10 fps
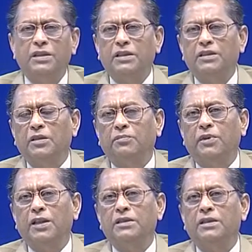it is in
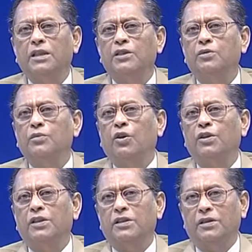place, it has to be
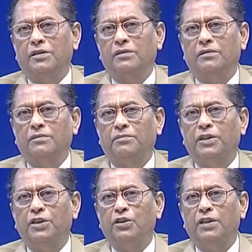audited.
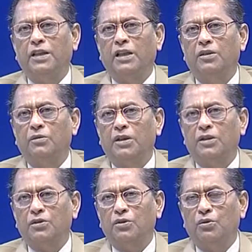Periodically one has
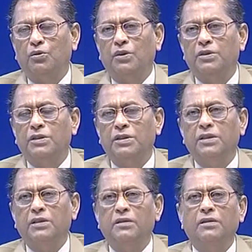to go and see,
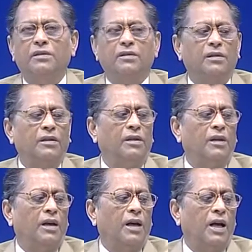
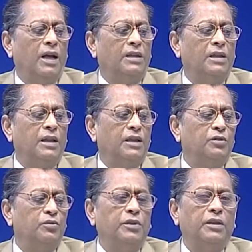and there has
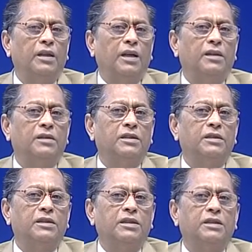to be the
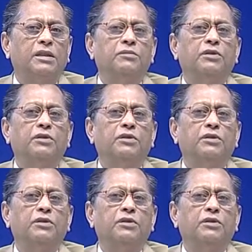systems